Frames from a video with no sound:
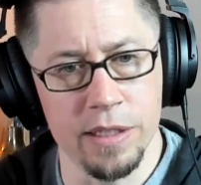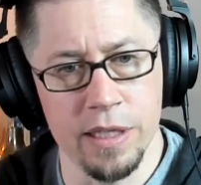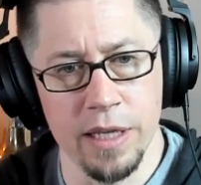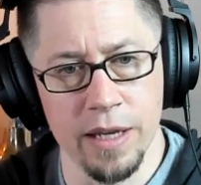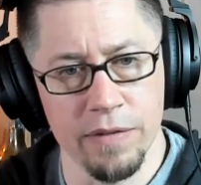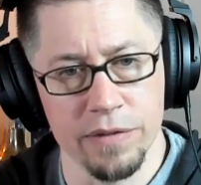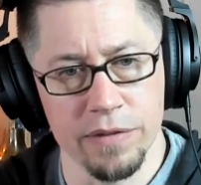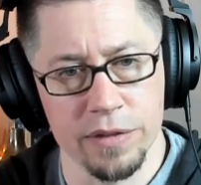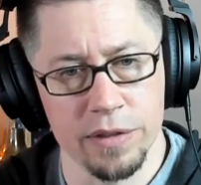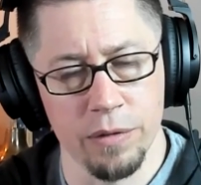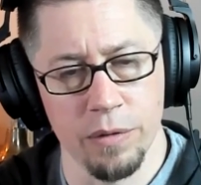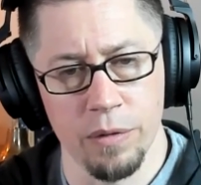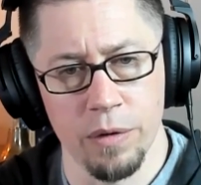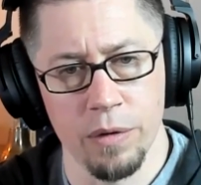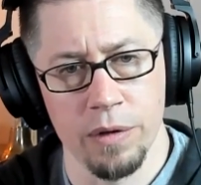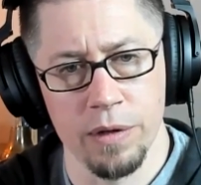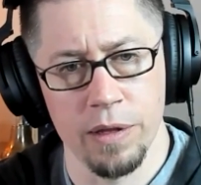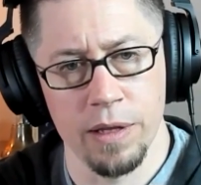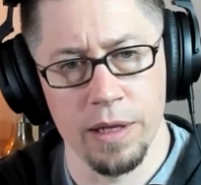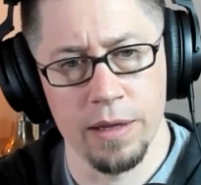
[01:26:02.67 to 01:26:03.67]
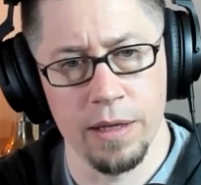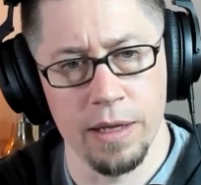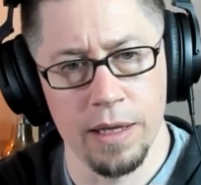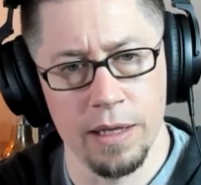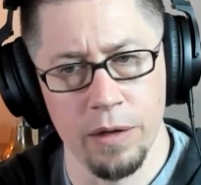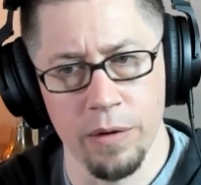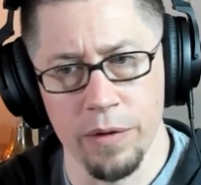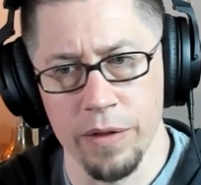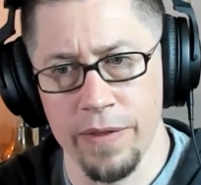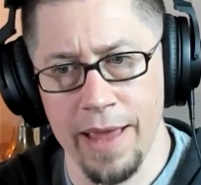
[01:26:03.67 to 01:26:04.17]
gifts, or that
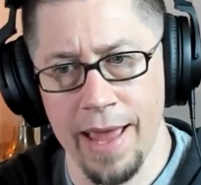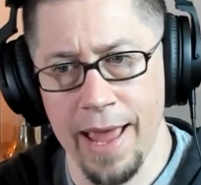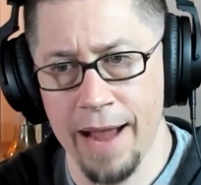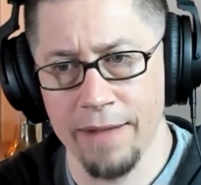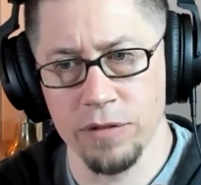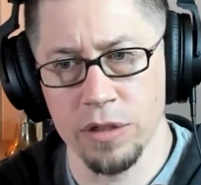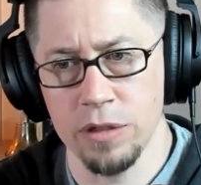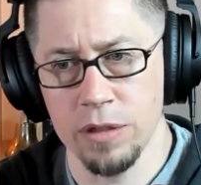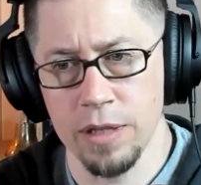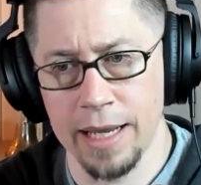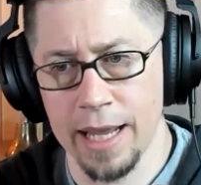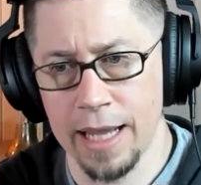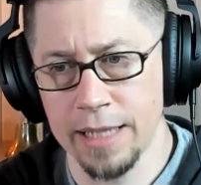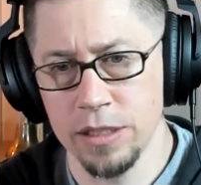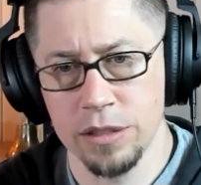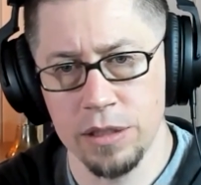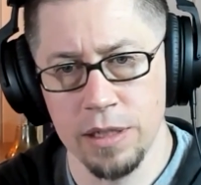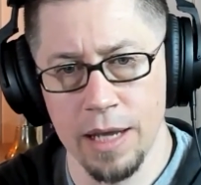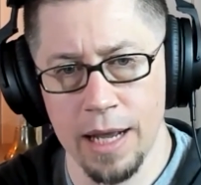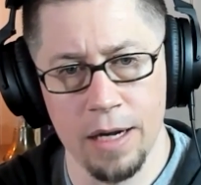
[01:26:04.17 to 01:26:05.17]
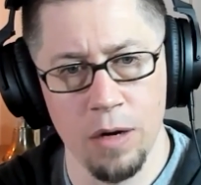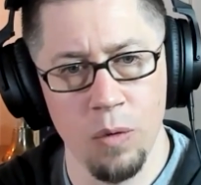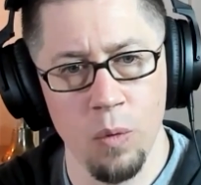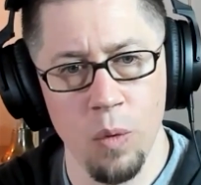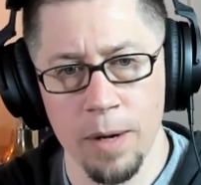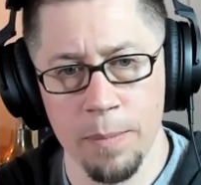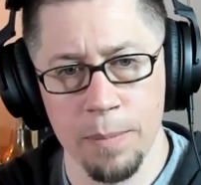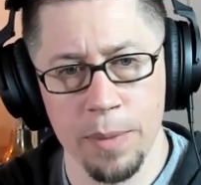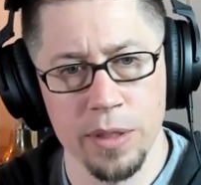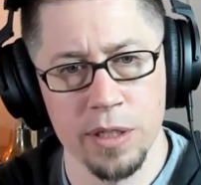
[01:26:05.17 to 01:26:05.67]
that they have to, like, I don't
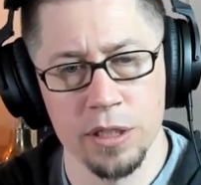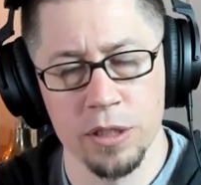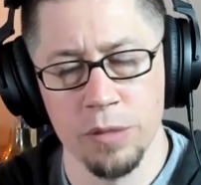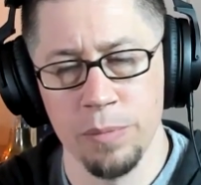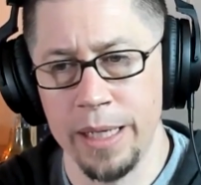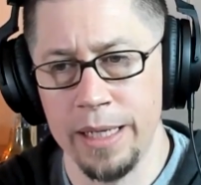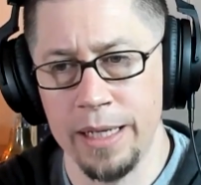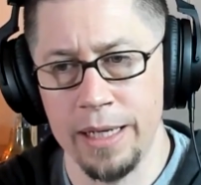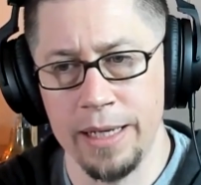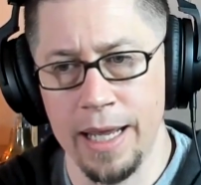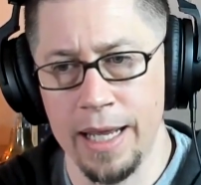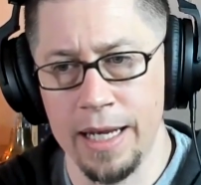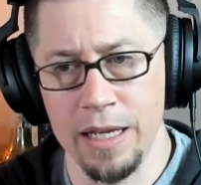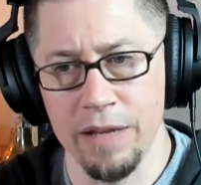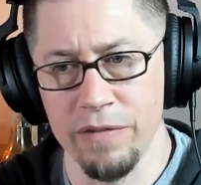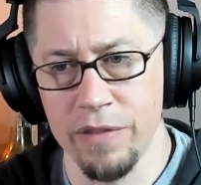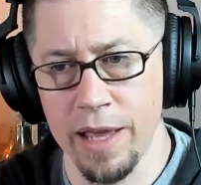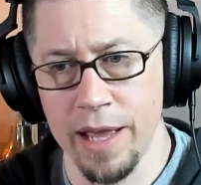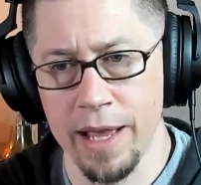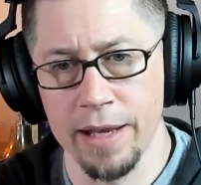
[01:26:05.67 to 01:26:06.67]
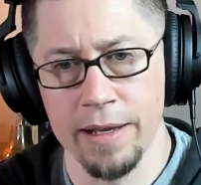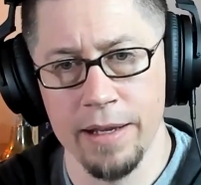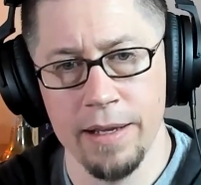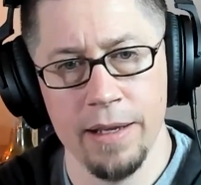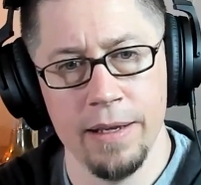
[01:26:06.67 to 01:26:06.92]
want to participate in any of that.